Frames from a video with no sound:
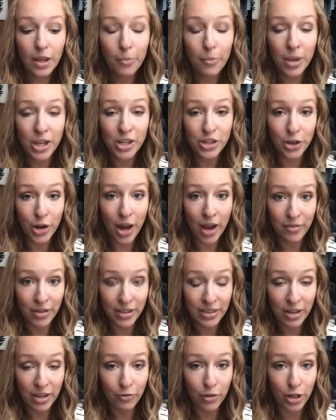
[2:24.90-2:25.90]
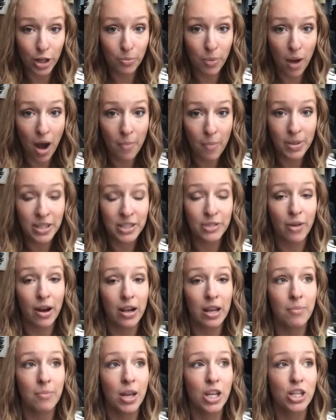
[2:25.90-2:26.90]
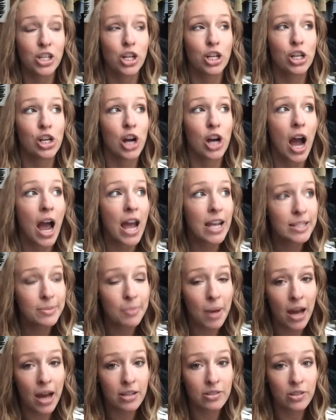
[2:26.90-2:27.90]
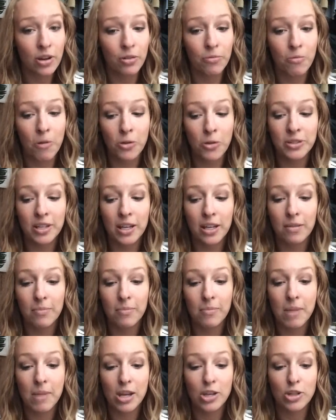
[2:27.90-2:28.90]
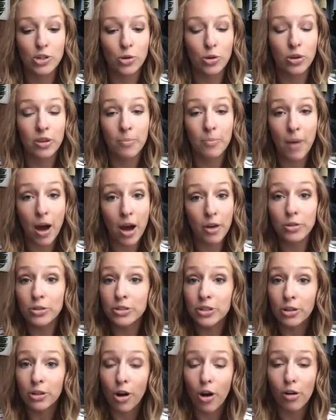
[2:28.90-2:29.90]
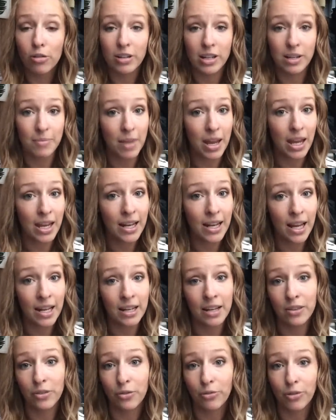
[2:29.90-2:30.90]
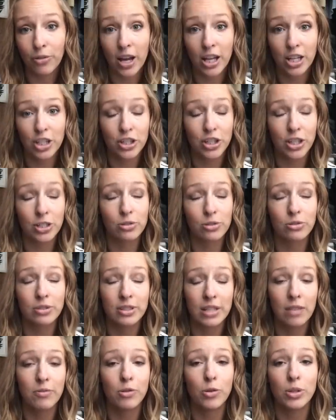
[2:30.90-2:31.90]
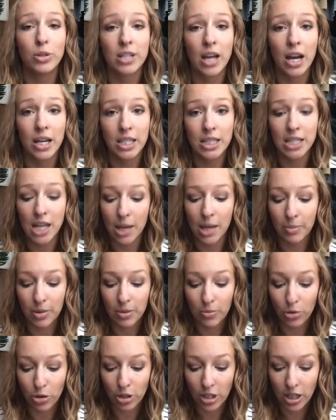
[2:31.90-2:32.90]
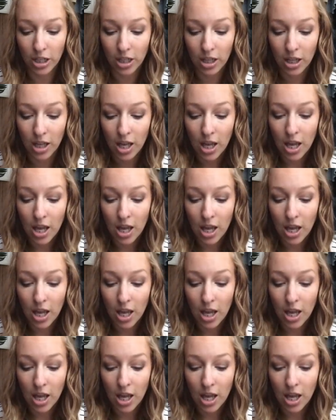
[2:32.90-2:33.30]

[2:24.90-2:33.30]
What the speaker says: Make sure everything for your pump is ready. Make sure your ice packs are frozen. Make sure the bottles are already made and in the fridge. This will save you a ton of time in the morning.